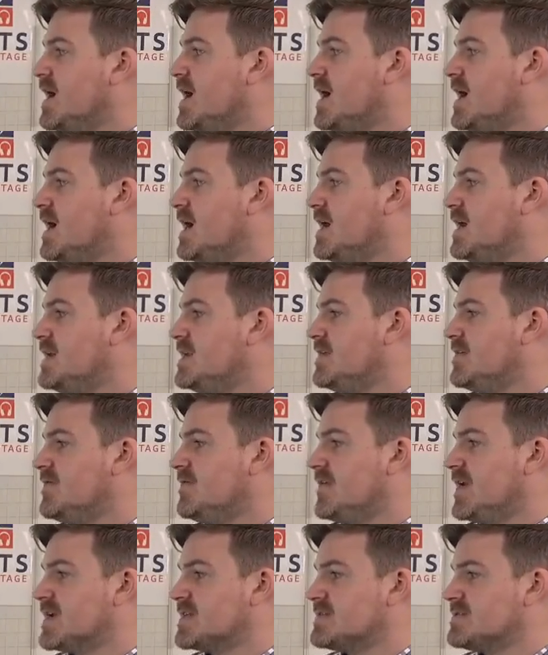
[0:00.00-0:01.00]
and
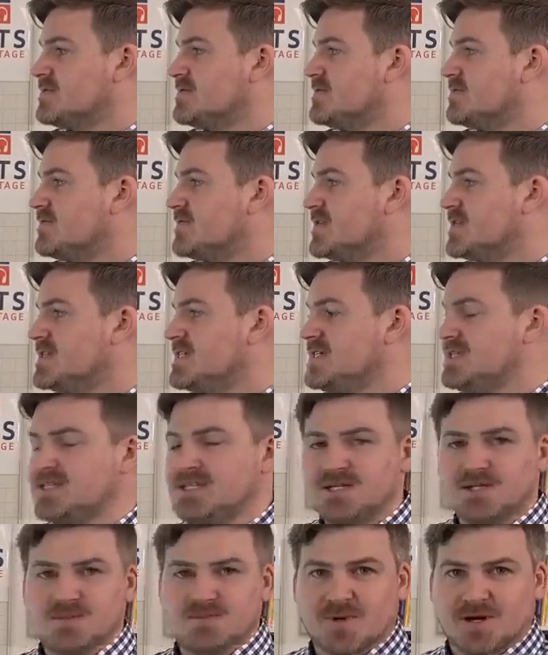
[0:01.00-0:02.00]
effective
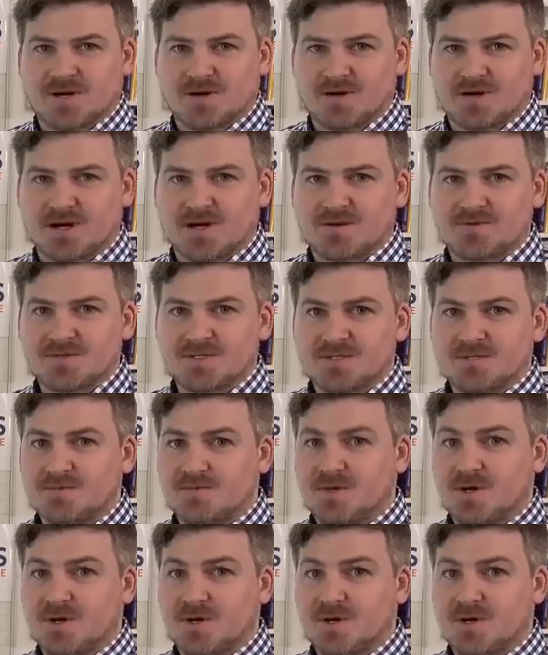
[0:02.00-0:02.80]
details paragraphs.